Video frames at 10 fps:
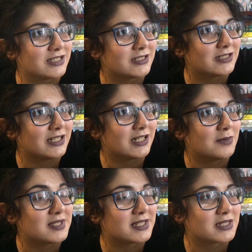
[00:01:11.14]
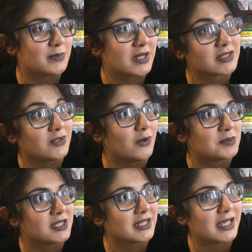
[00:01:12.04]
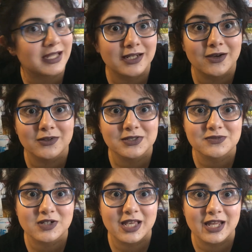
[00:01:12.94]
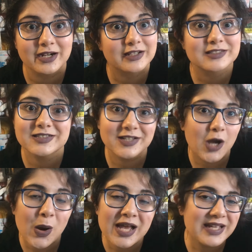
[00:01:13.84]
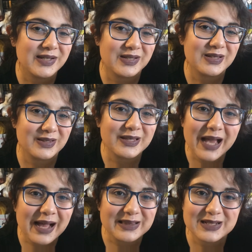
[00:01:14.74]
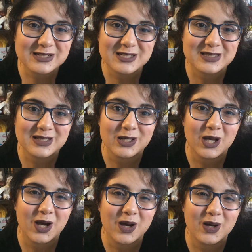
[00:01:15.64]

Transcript: Literally, it could be six bucks and go up to like eight dollars for Canada. So, yeah, let's just see.